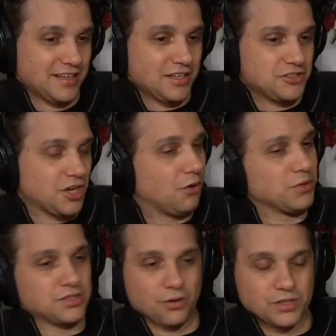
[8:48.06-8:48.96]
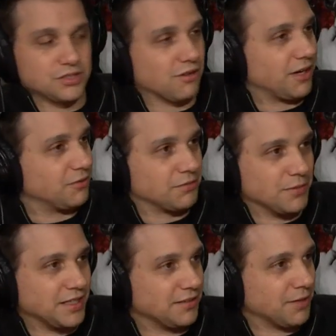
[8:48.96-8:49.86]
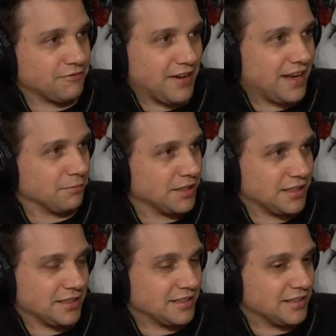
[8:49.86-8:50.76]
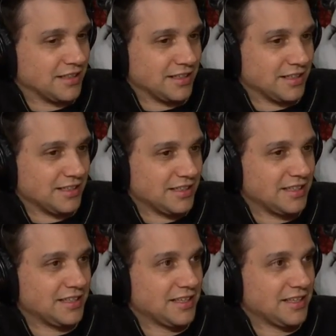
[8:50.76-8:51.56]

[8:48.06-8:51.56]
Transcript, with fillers: Joe was always great with me, my family, and uh, did you have a